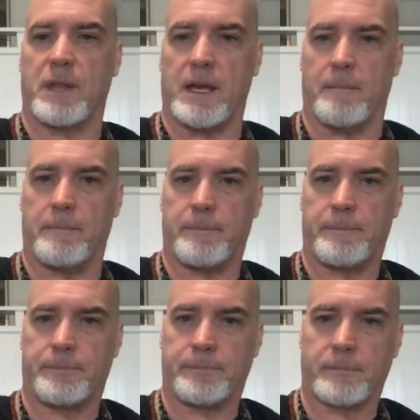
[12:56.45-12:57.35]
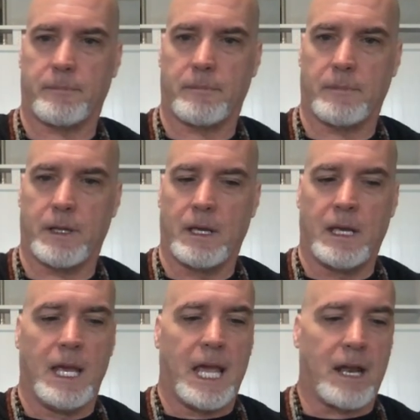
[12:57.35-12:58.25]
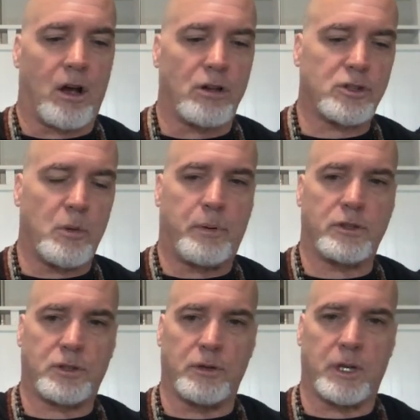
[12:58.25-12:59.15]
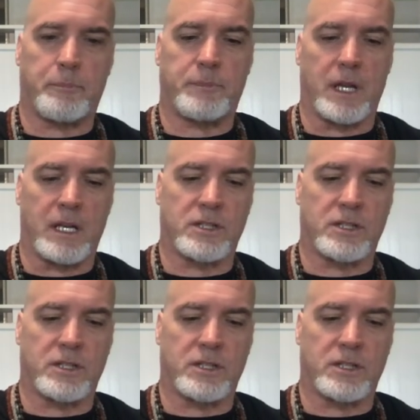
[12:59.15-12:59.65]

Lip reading: them. It also puts you in a